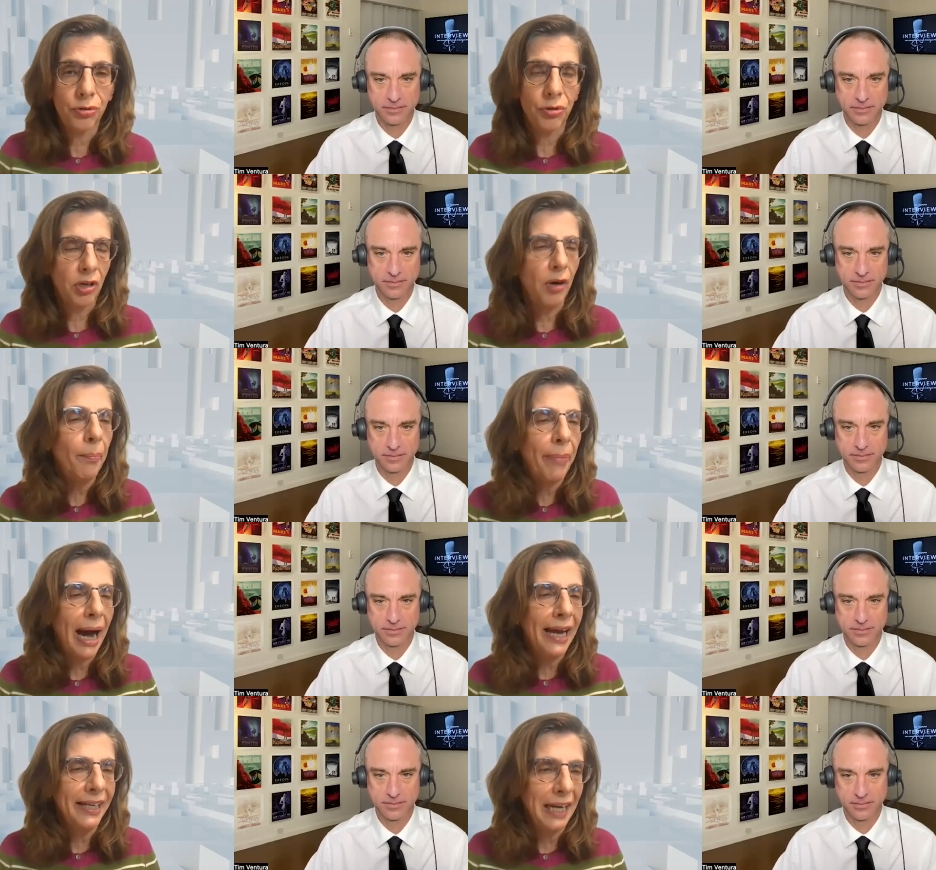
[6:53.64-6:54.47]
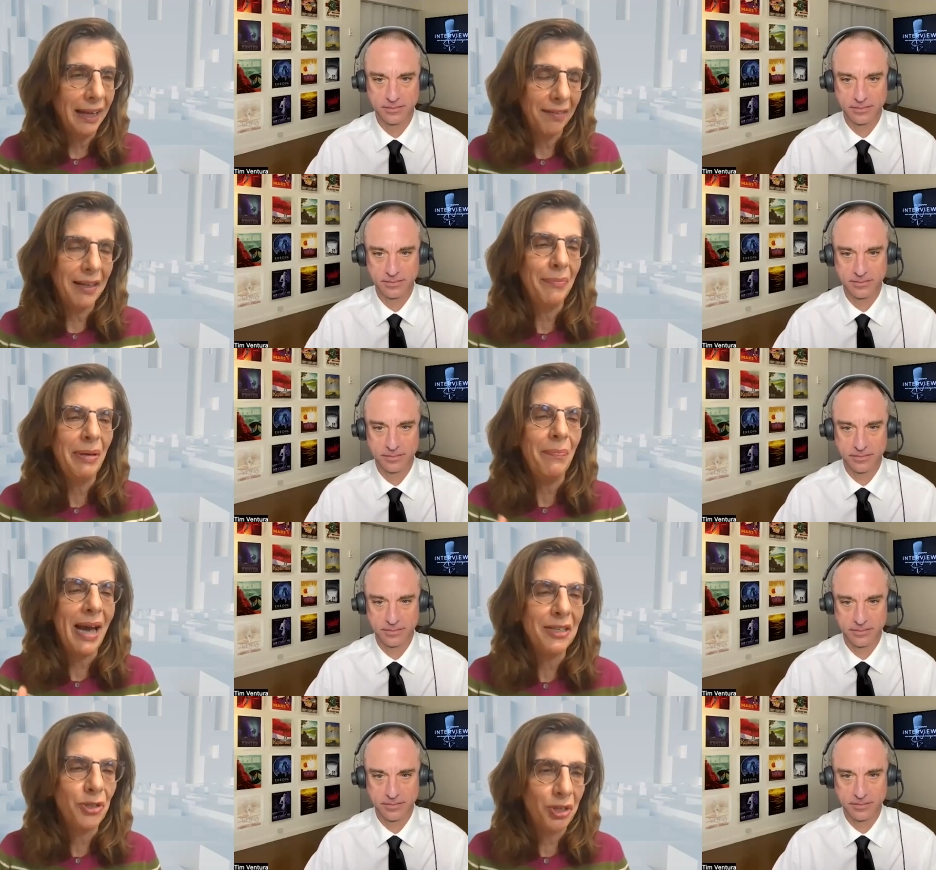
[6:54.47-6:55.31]
Speaker 1: to combining them.
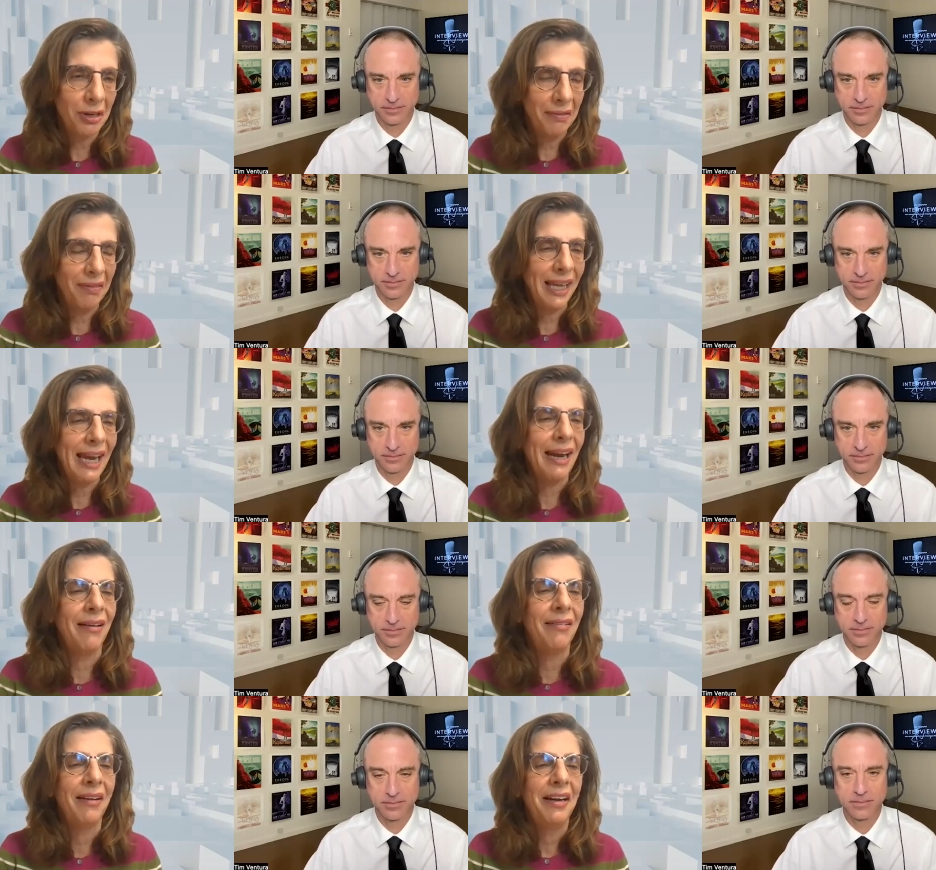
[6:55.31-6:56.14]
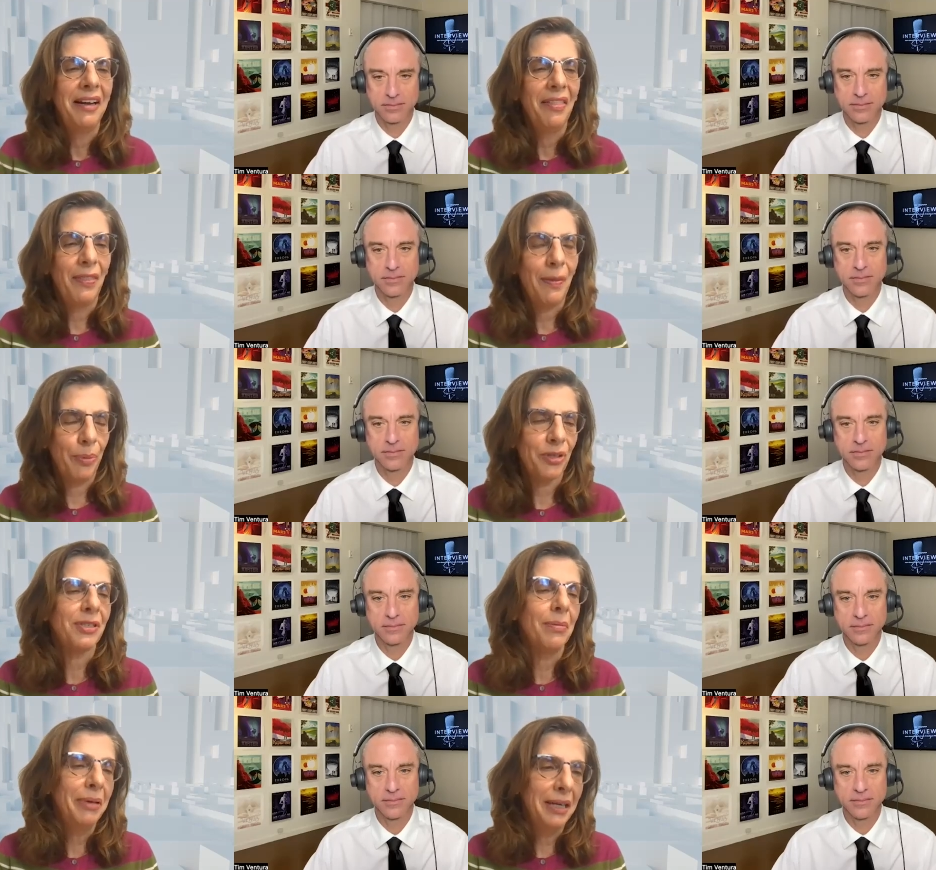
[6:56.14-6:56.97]
Imagine there the
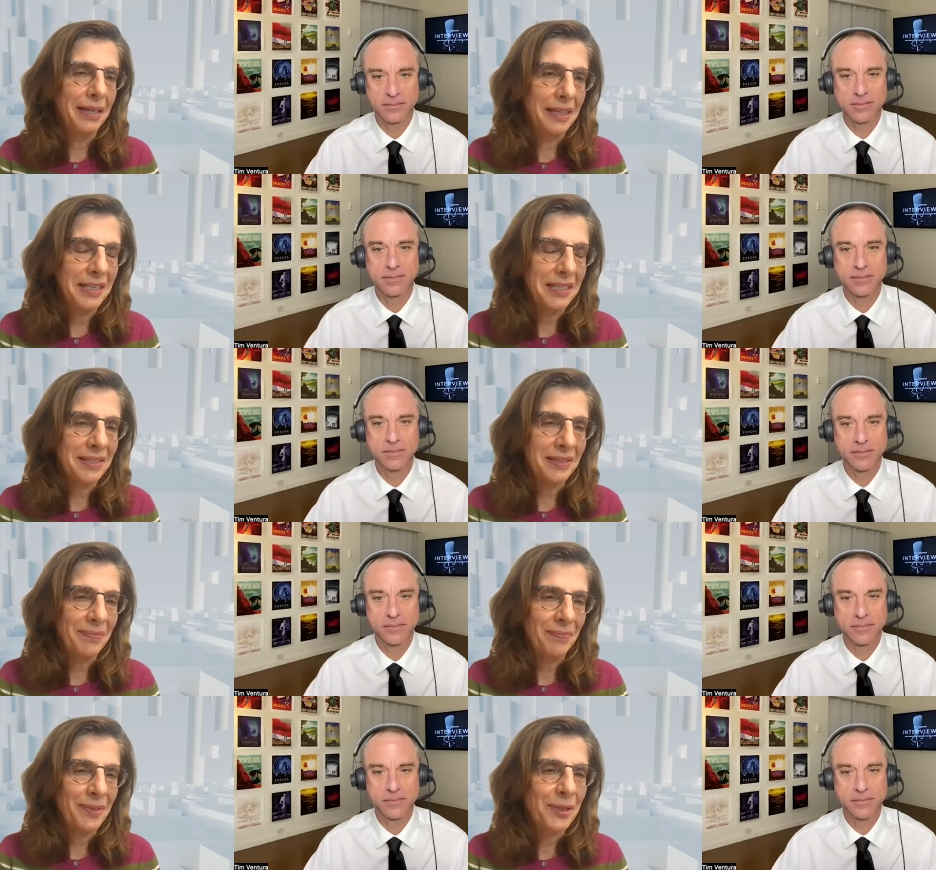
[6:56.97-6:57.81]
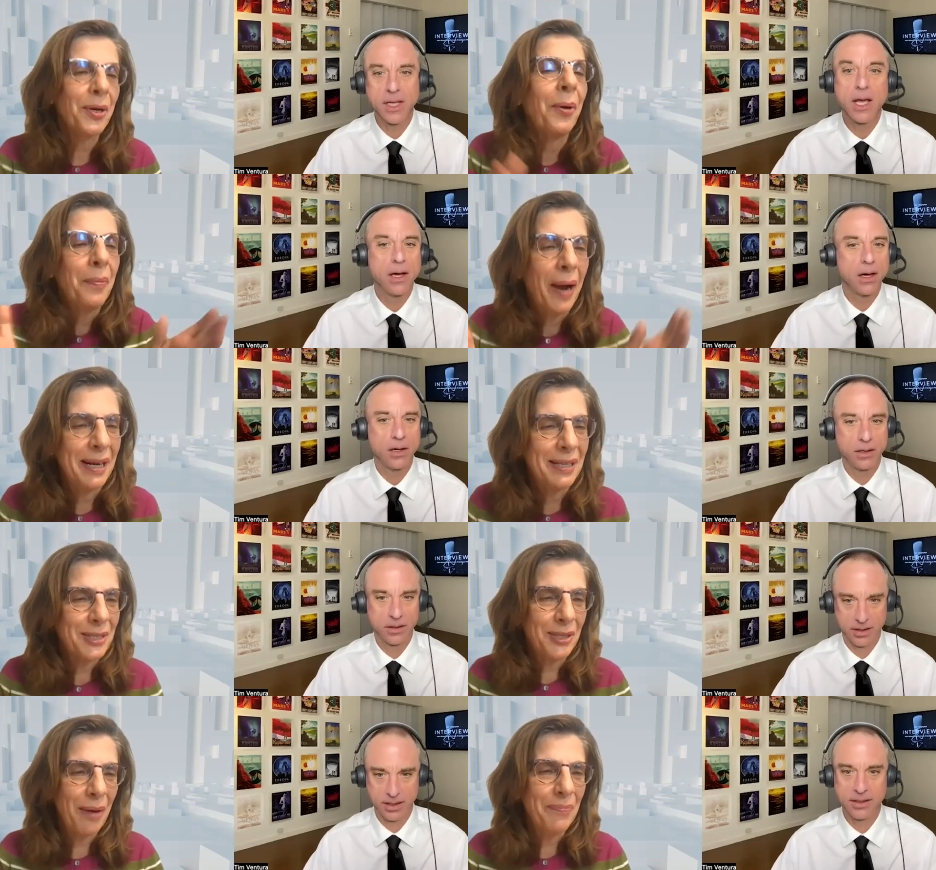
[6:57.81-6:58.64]
possibilities. So I'll
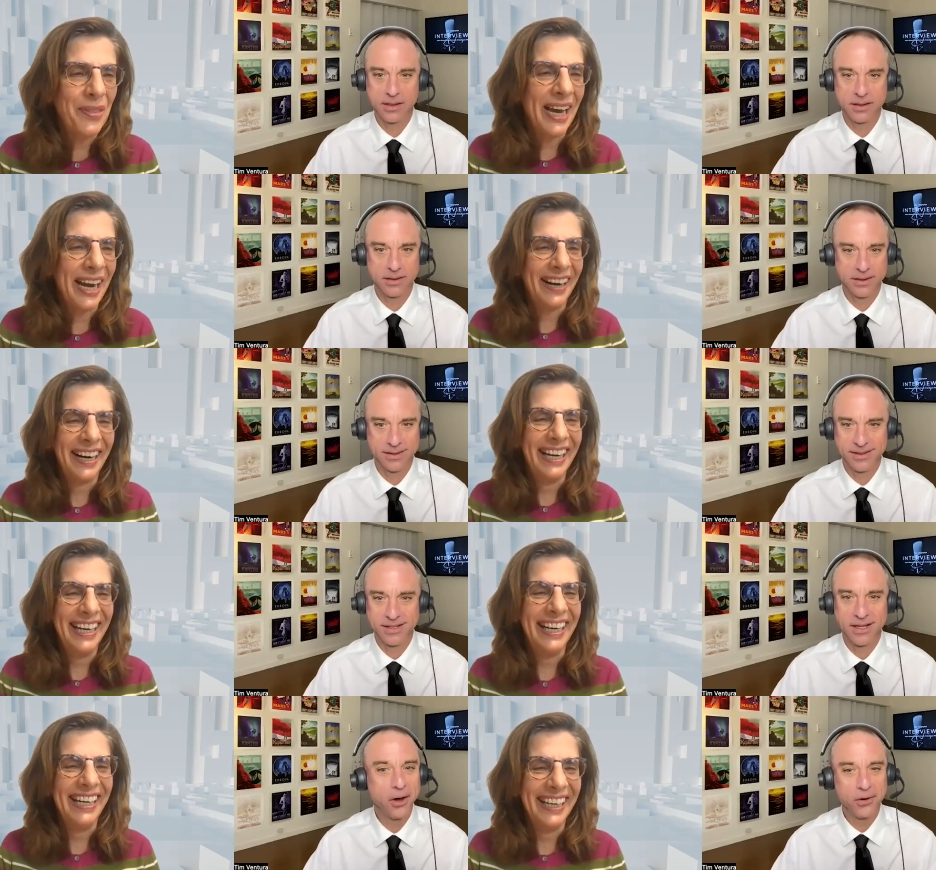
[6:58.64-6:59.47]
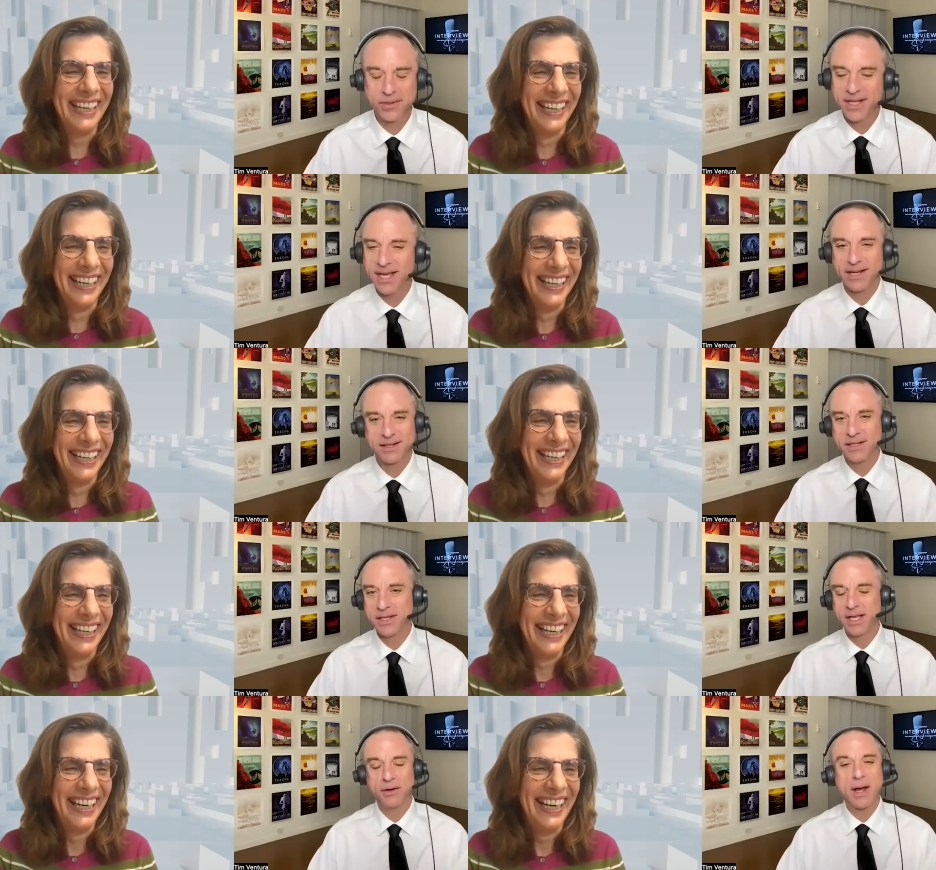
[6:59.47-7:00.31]
stop there.
Speaker 2: Oh, yeah,
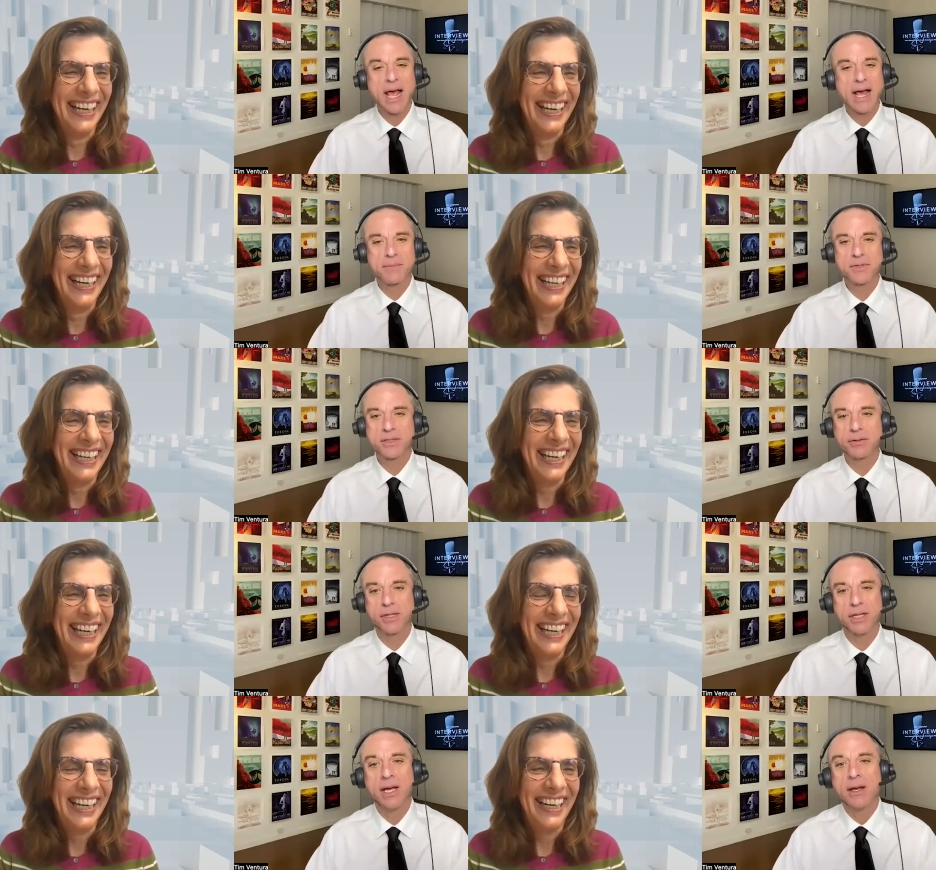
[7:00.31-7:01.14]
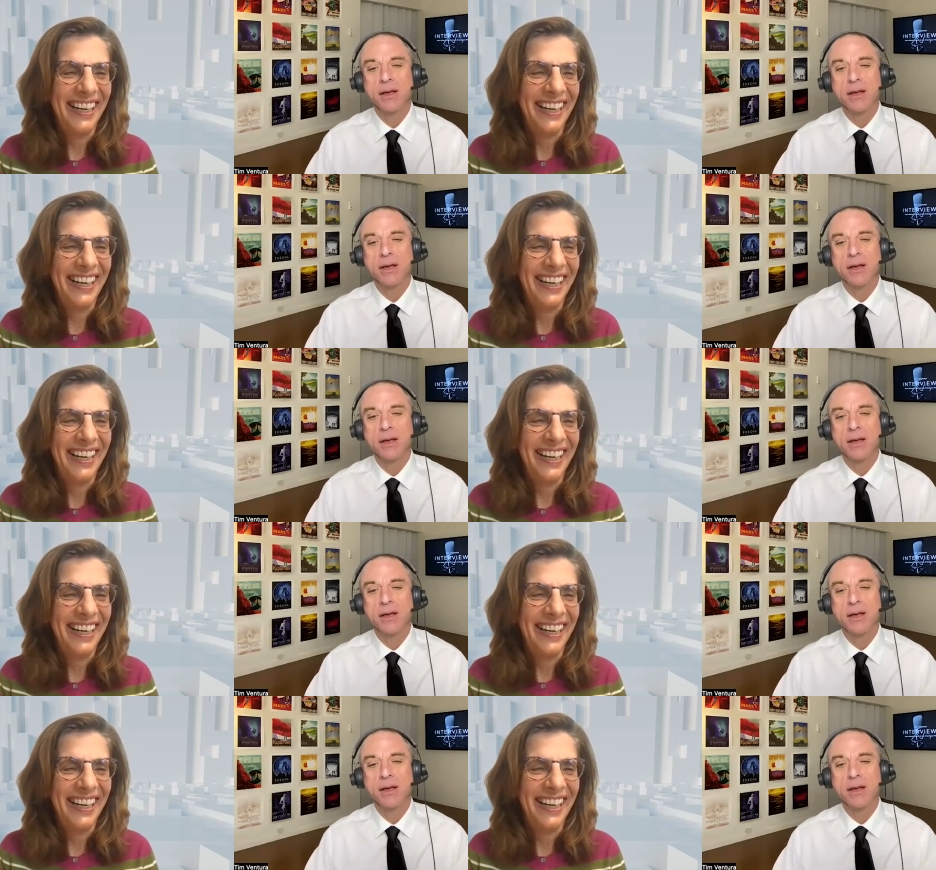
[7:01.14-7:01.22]
you know, absolutely.